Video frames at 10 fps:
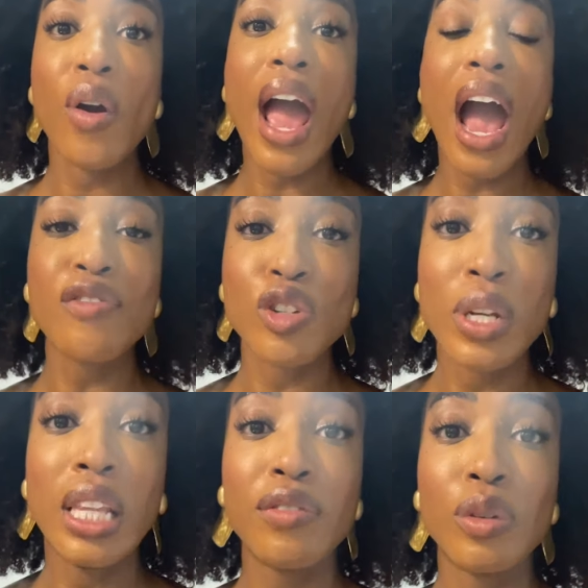after we
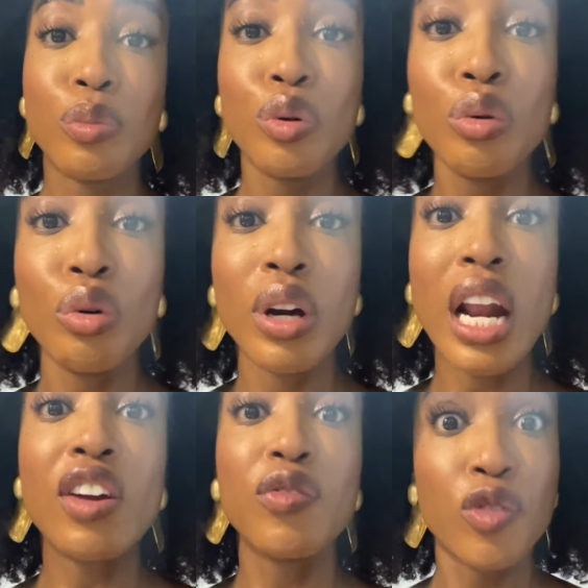left the pool and I